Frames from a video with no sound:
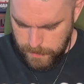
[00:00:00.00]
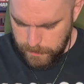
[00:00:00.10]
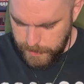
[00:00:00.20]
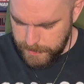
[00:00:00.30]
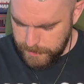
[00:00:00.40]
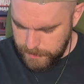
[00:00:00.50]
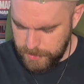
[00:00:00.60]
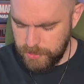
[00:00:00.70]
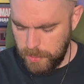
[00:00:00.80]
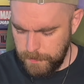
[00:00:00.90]

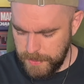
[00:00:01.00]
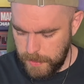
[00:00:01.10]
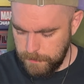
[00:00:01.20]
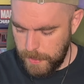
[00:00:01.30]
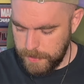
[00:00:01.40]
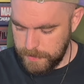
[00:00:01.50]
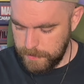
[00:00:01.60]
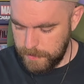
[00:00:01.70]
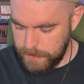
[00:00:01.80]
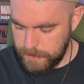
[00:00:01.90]
let's jump into unboxing
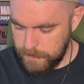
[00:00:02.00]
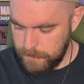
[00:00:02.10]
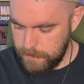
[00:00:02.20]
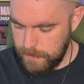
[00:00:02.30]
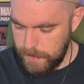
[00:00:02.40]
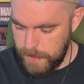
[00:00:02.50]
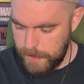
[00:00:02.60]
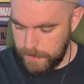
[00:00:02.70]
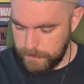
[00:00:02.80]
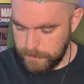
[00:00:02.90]
this
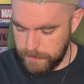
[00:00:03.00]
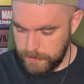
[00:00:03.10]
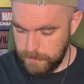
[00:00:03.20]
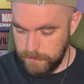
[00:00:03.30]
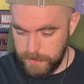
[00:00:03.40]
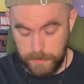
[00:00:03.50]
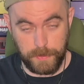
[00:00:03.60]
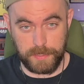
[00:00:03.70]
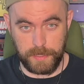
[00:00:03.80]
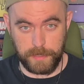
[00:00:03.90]
and see
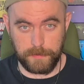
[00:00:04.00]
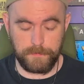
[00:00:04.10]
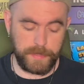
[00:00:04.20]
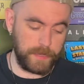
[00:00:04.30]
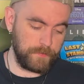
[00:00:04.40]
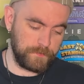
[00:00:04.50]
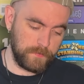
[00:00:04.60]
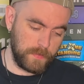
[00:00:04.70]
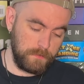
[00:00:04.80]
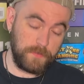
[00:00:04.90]
what it's like. Now,
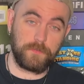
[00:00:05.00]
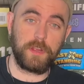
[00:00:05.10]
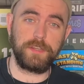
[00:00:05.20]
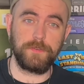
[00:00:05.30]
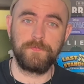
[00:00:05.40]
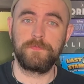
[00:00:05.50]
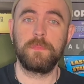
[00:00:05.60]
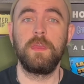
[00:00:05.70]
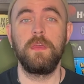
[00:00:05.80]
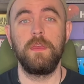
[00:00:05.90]
before I do,
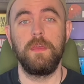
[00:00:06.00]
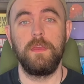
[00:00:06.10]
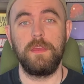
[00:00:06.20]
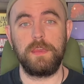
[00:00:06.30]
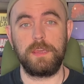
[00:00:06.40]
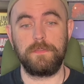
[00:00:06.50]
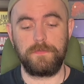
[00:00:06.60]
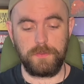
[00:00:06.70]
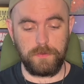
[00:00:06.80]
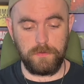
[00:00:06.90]

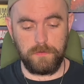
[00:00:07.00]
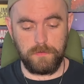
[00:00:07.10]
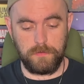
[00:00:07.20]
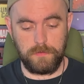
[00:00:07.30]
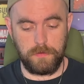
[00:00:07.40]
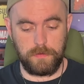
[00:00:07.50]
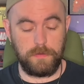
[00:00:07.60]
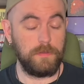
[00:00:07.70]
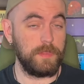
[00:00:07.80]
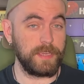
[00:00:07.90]
if you
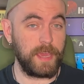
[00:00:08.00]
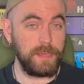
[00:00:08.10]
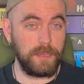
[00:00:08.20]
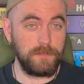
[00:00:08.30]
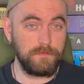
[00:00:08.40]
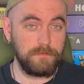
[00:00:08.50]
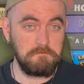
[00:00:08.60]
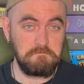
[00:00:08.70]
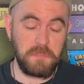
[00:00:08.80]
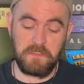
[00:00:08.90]
like Halo,
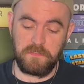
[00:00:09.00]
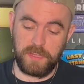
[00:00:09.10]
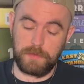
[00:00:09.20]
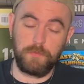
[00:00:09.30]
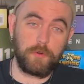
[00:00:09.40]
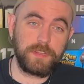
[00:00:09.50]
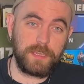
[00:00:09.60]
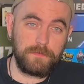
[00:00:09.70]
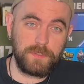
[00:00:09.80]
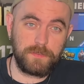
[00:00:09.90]
if you like board
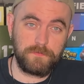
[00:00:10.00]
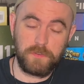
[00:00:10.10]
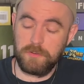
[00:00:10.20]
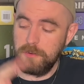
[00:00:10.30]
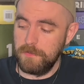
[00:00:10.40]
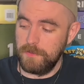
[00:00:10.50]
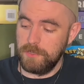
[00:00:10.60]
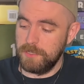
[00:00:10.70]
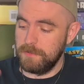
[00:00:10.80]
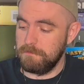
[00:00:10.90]
games, or if you
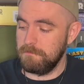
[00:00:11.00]
just